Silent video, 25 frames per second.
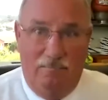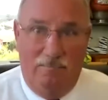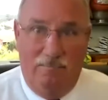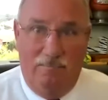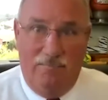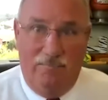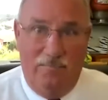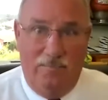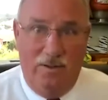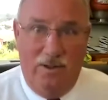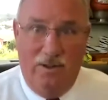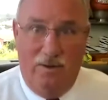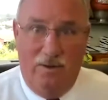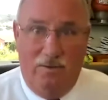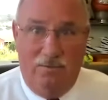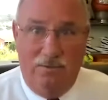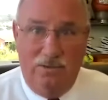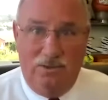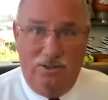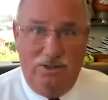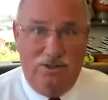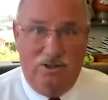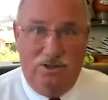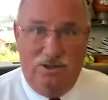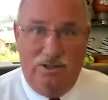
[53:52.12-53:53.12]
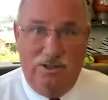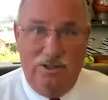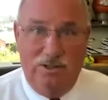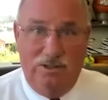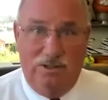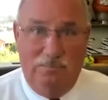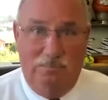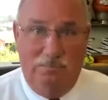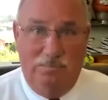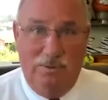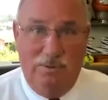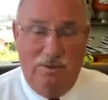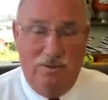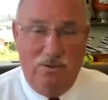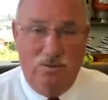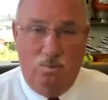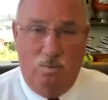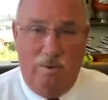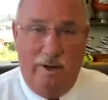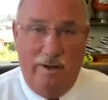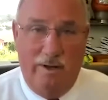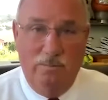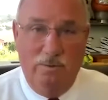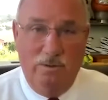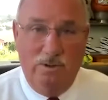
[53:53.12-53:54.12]
you know, it just disappears.
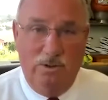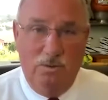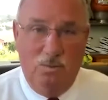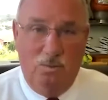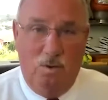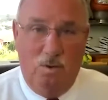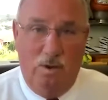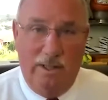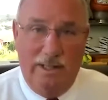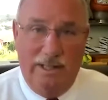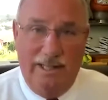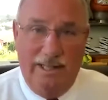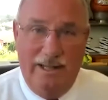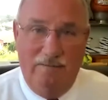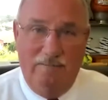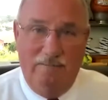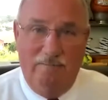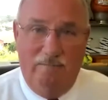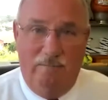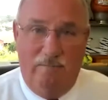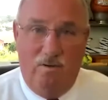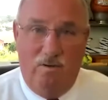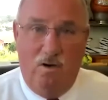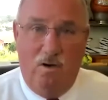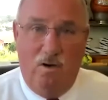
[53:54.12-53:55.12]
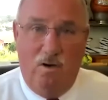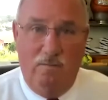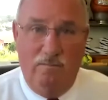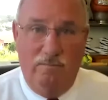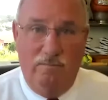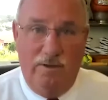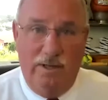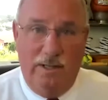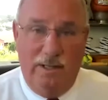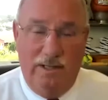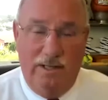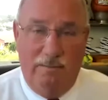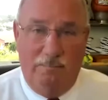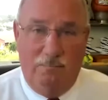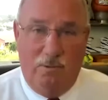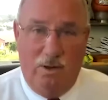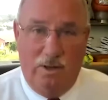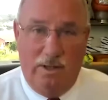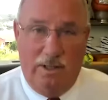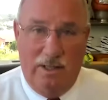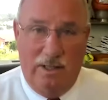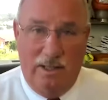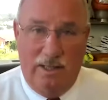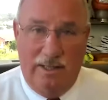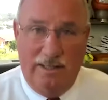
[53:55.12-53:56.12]
Why would you want to get involved in a
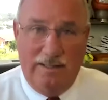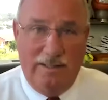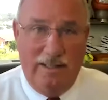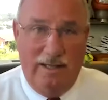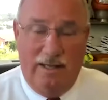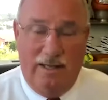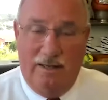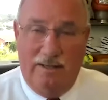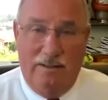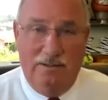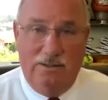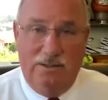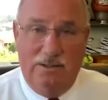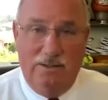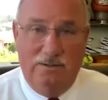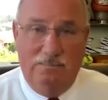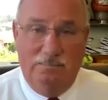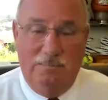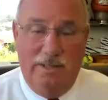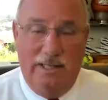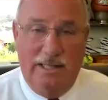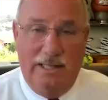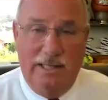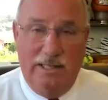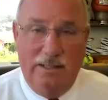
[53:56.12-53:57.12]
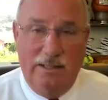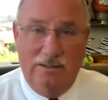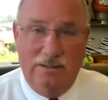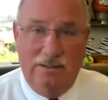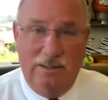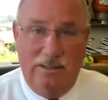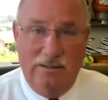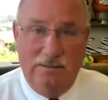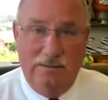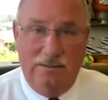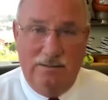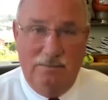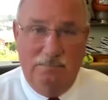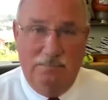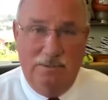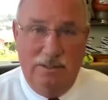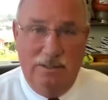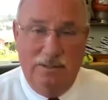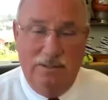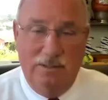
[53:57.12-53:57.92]
market like that? It doesn't make any sense to me.